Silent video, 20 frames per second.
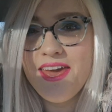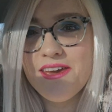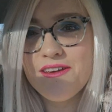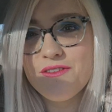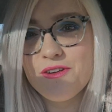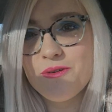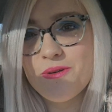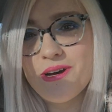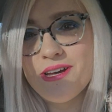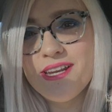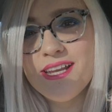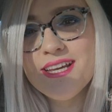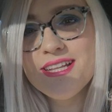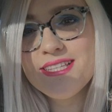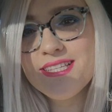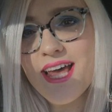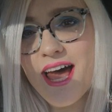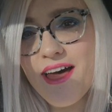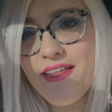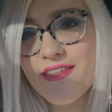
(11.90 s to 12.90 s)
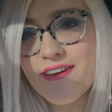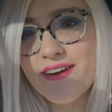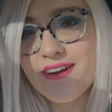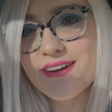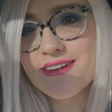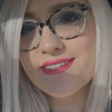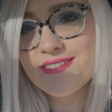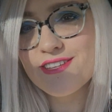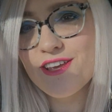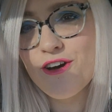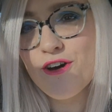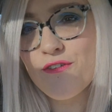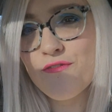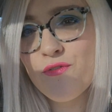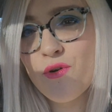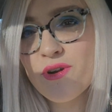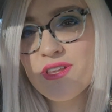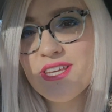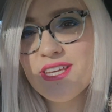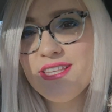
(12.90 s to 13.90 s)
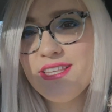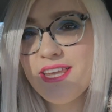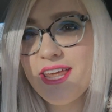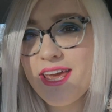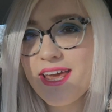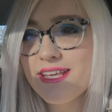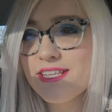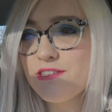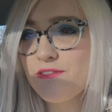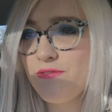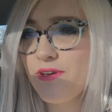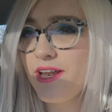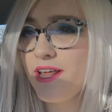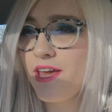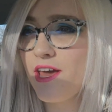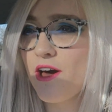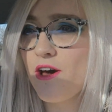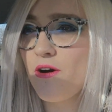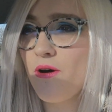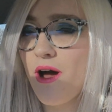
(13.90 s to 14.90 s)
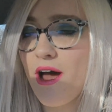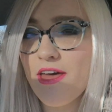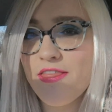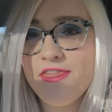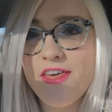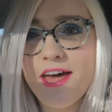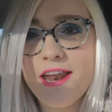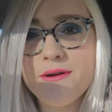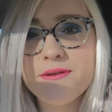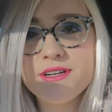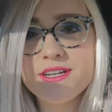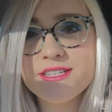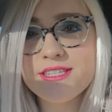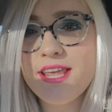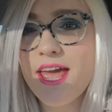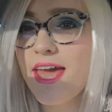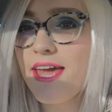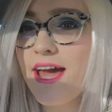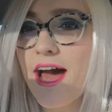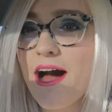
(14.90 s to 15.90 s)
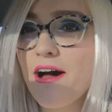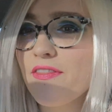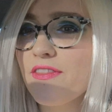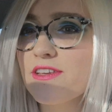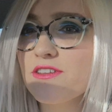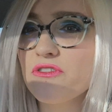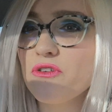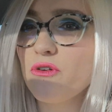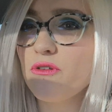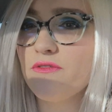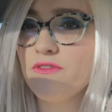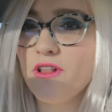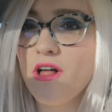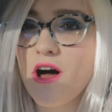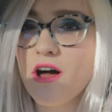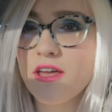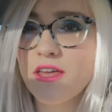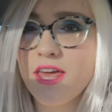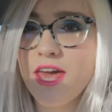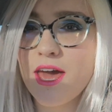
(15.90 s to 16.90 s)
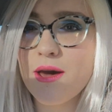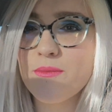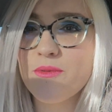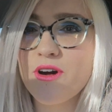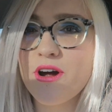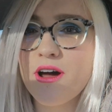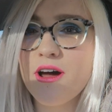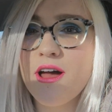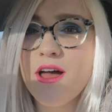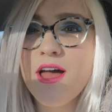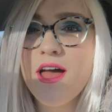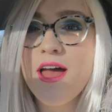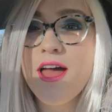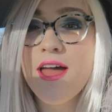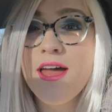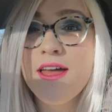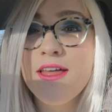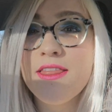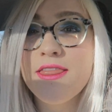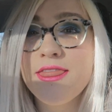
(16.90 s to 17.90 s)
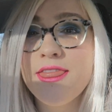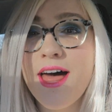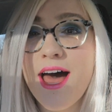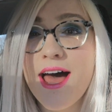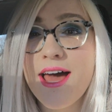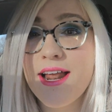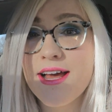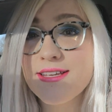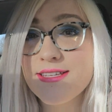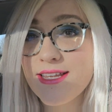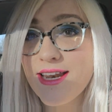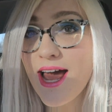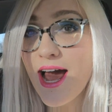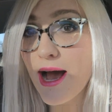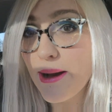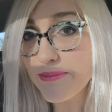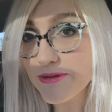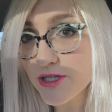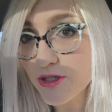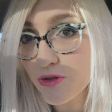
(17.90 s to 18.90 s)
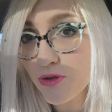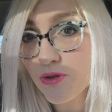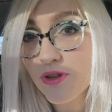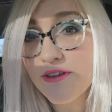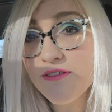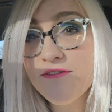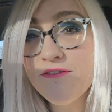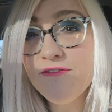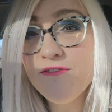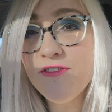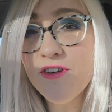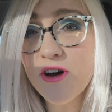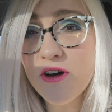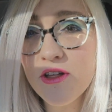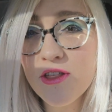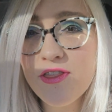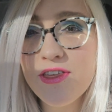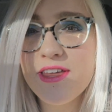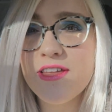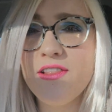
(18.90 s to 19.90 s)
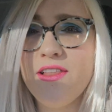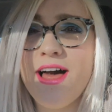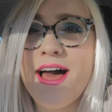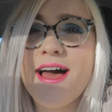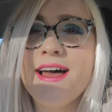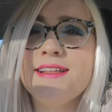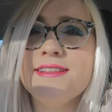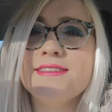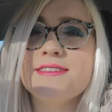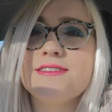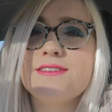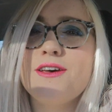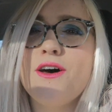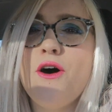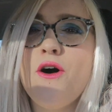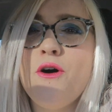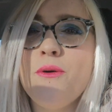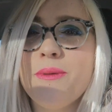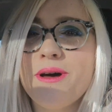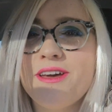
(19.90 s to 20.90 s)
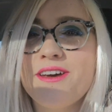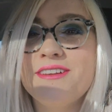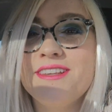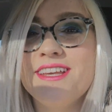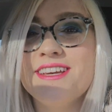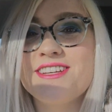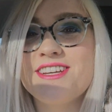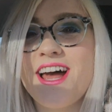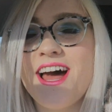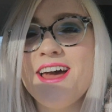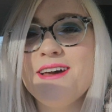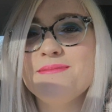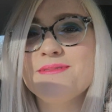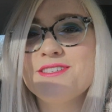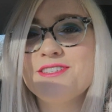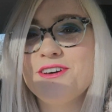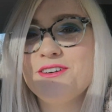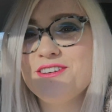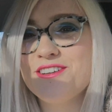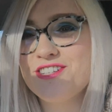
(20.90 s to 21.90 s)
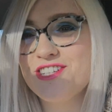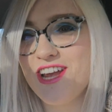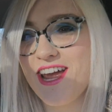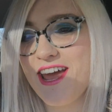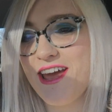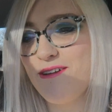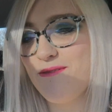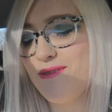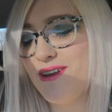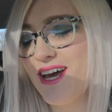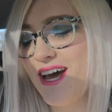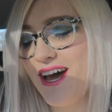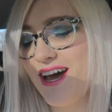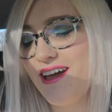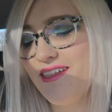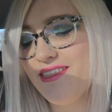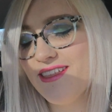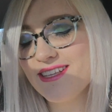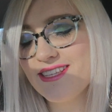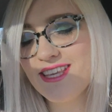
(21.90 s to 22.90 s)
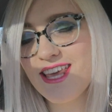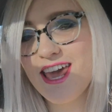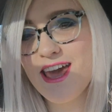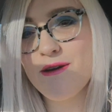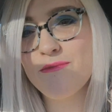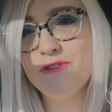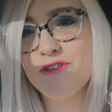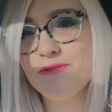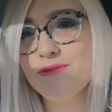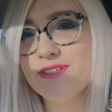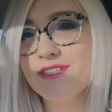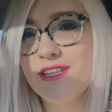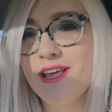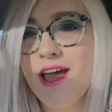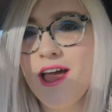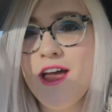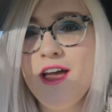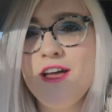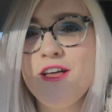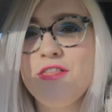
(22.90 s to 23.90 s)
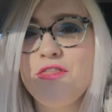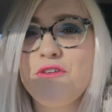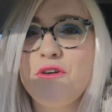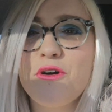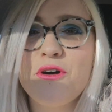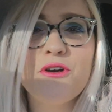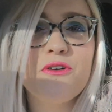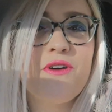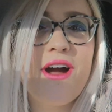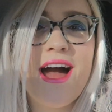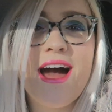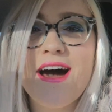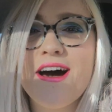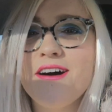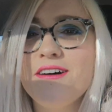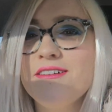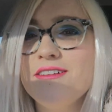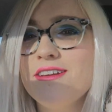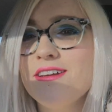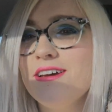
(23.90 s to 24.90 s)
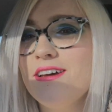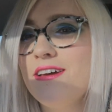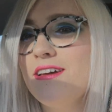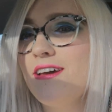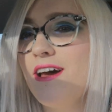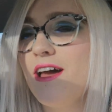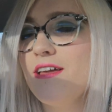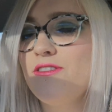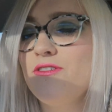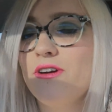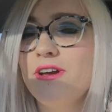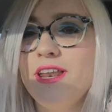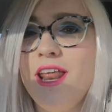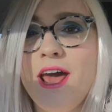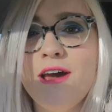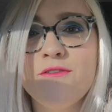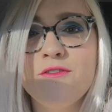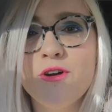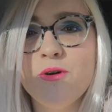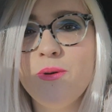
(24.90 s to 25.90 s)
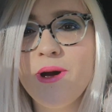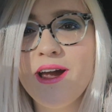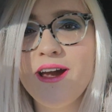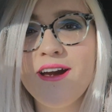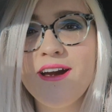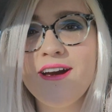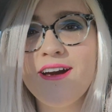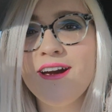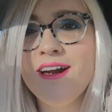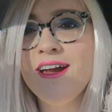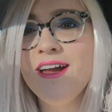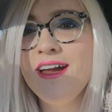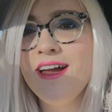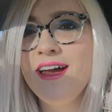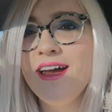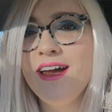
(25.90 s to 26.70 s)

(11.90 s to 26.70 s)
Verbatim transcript: Hey everyone, it's Heather. So for today's video, I thought I would just take out this old vlog camera that has an absolutely filthy lens. Oh my goodness, I am so ashamed. Uh, this camera was thrown around. I took it everywhere.